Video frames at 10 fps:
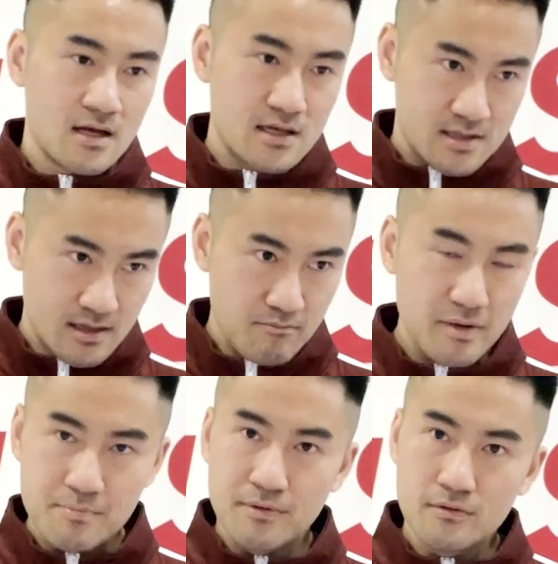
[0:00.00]
Some
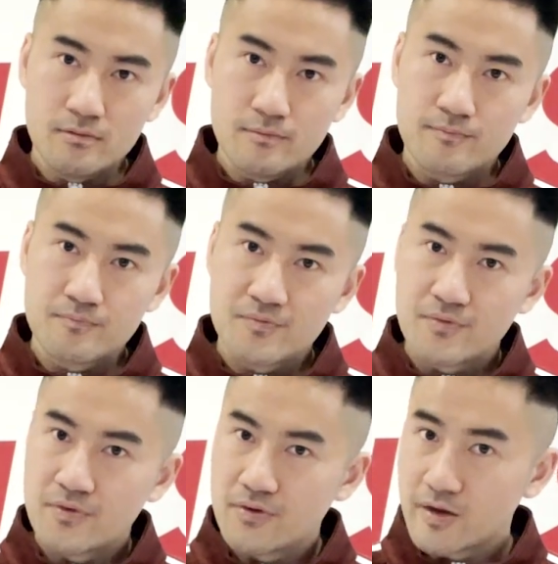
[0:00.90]
people,
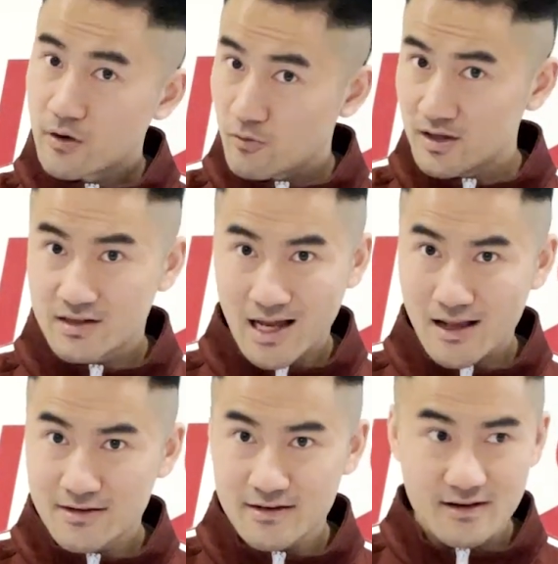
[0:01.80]
they're really
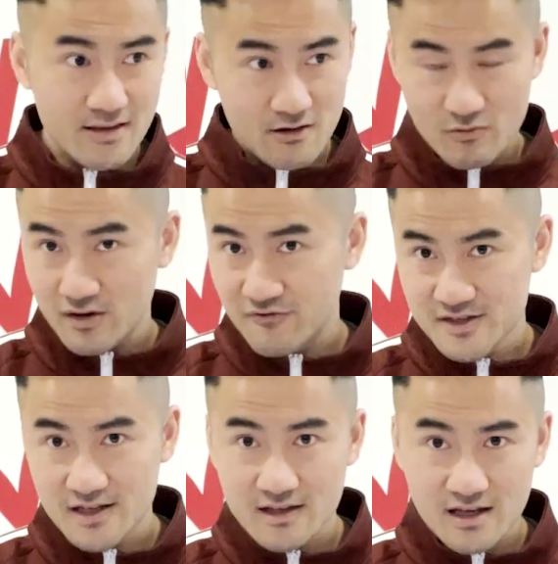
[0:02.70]
talented and they're really
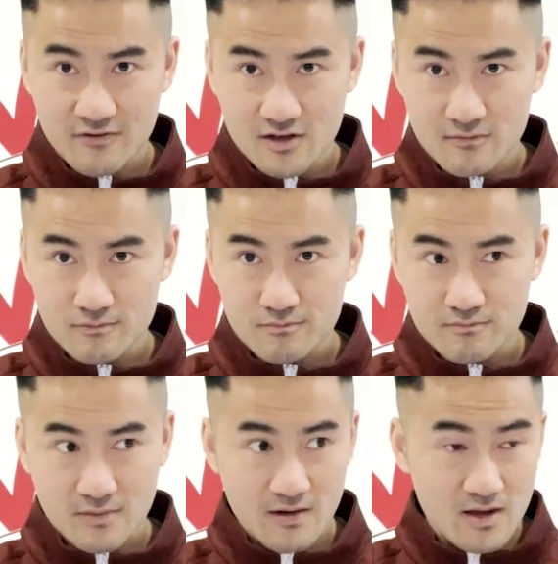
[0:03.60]
physically gifted,
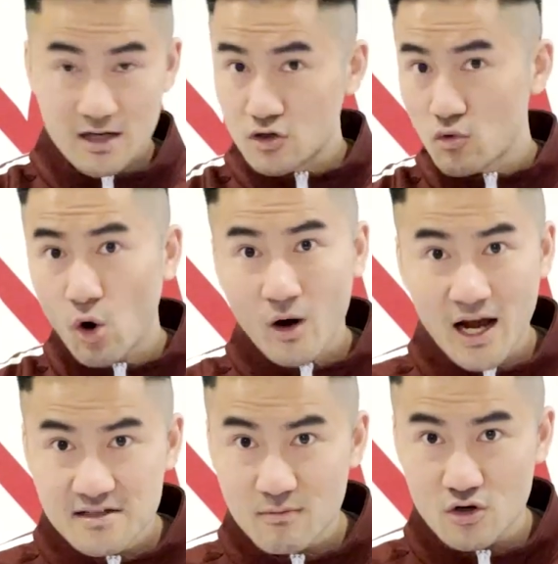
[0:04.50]
and they can do all
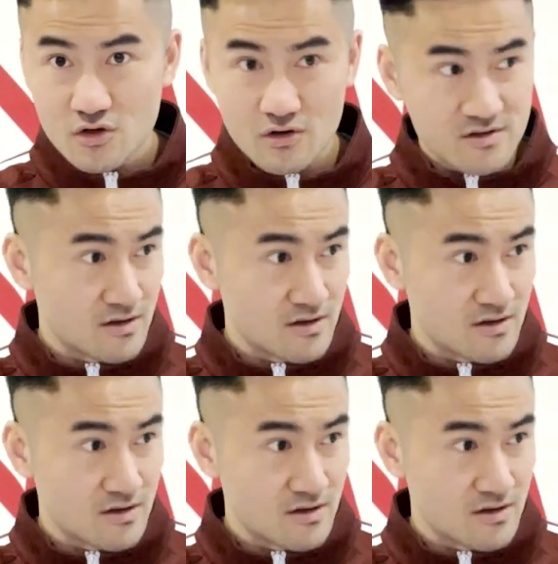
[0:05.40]
kinds of martial arts.